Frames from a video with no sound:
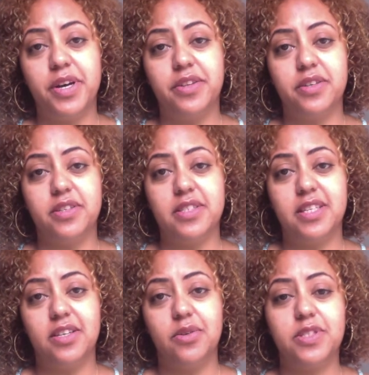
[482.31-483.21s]
others,
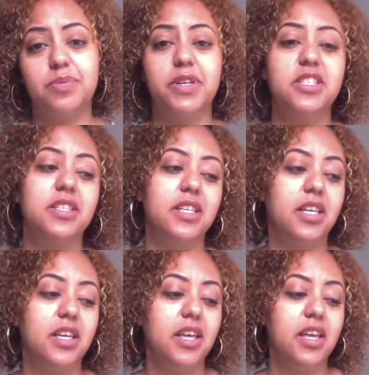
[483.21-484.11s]

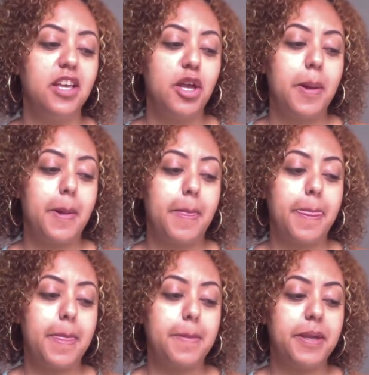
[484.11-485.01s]
especially
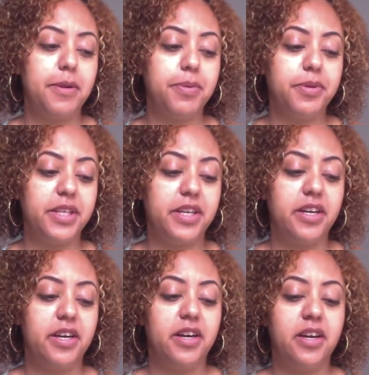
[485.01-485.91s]
people that
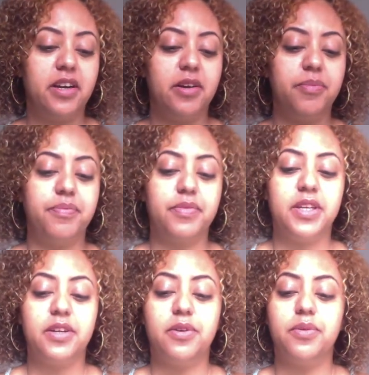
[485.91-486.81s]
are,
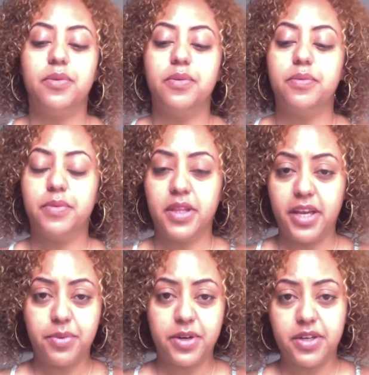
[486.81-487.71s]

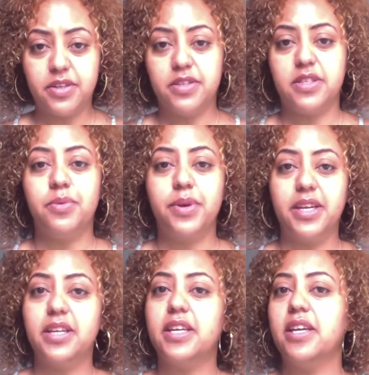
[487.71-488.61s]
light workers,
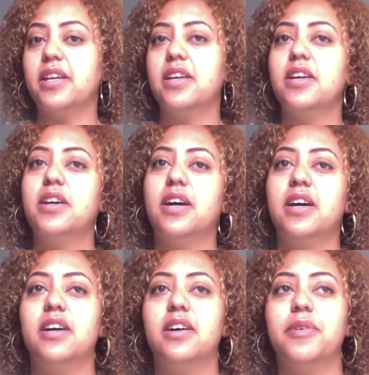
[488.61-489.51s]
awakening,
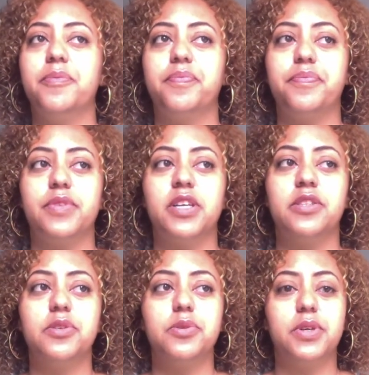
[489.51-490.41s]

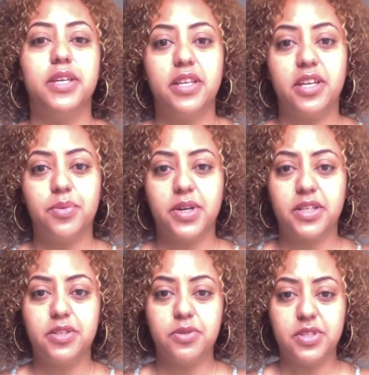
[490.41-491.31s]
to do healing
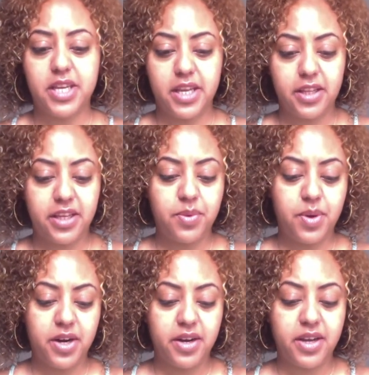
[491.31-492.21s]
work, to do channeling
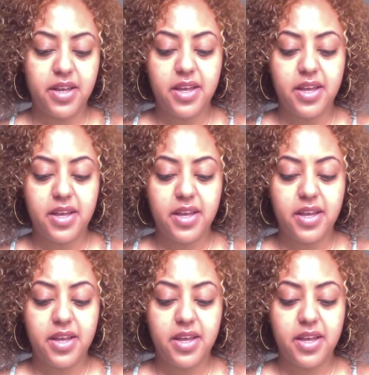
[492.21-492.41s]
work.